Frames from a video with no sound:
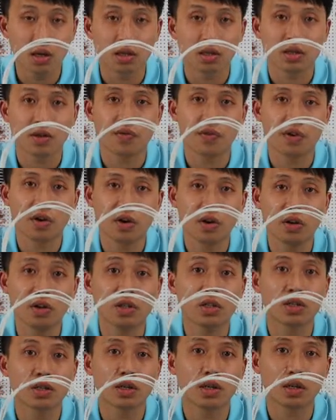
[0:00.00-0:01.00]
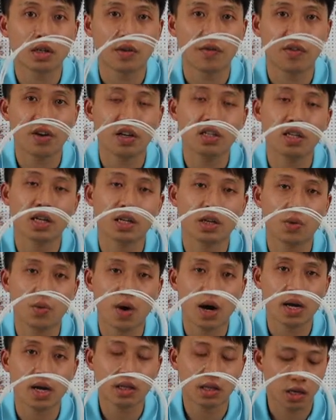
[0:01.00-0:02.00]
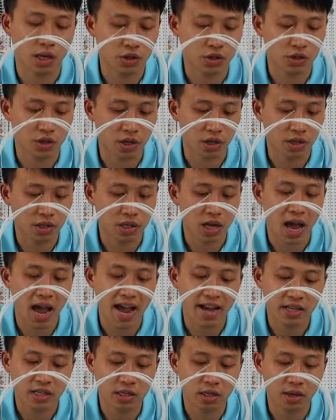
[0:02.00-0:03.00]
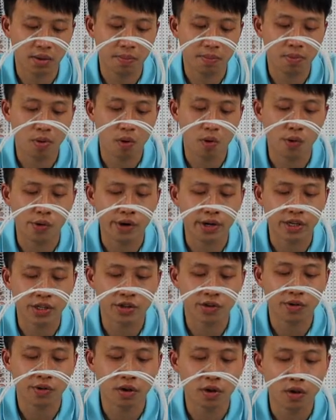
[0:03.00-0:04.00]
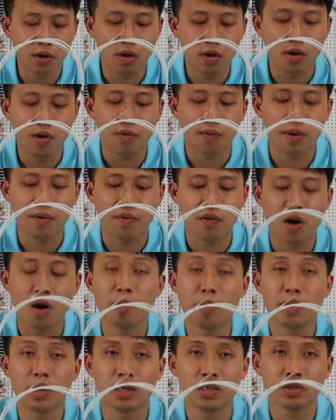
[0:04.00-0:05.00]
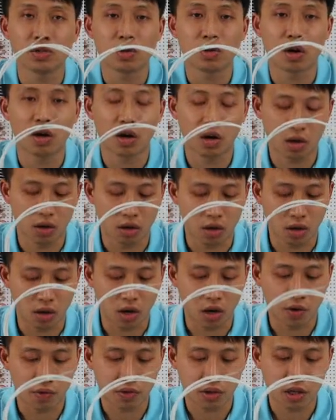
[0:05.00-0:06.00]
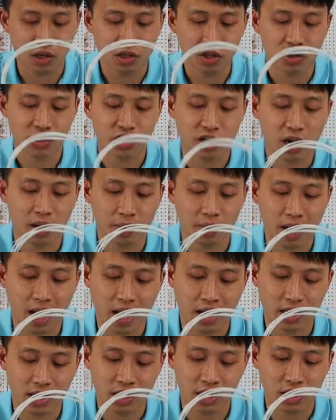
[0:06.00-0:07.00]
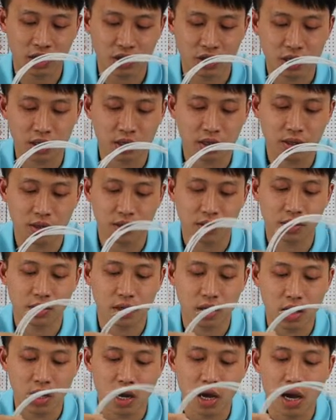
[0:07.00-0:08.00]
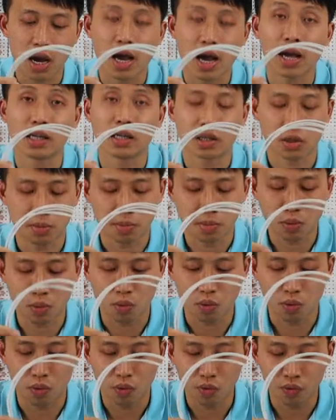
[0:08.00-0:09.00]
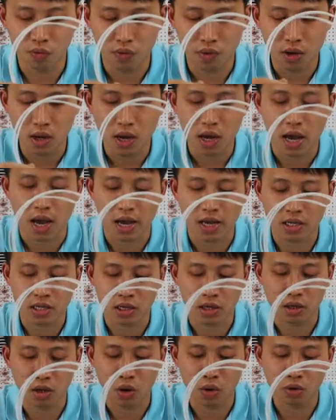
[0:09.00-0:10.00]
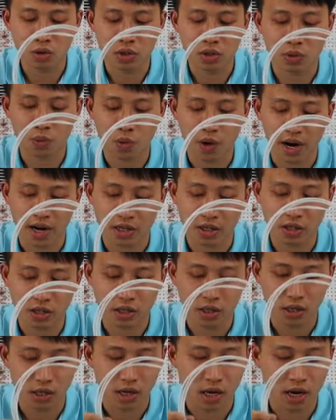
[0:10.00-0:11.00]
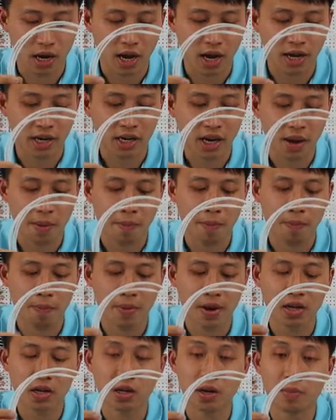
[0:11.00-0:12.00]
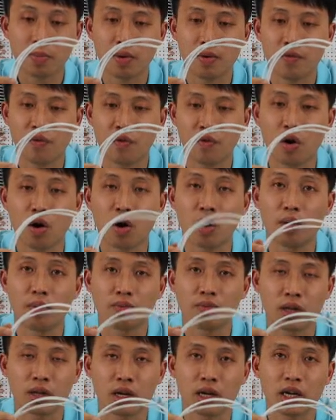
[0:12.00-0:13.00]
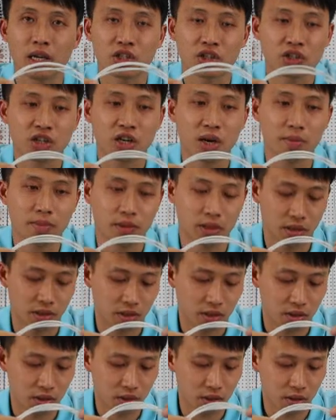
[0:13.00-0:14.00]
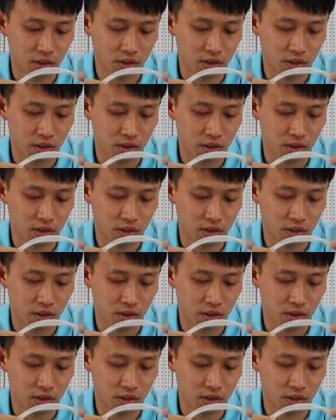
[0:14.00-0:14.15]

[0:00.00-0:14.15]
The first advantage is excellent polish performance of this sharp edge and smooth and no scratch, and can better perform the instructions.